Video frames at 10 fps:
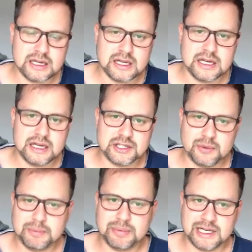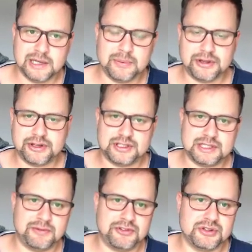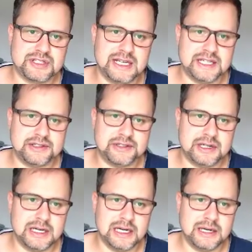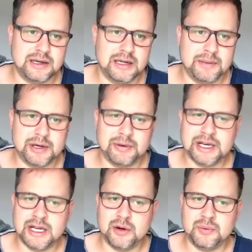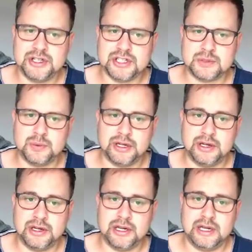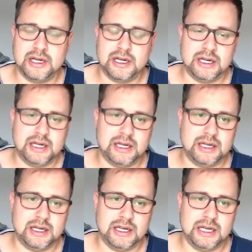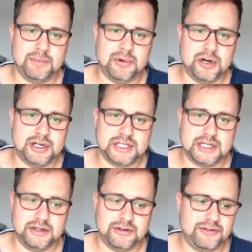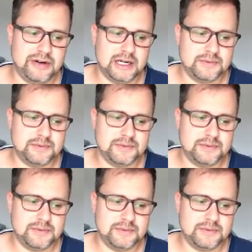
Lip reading: So we'll play it with some of those later. But right now we just want to import the file.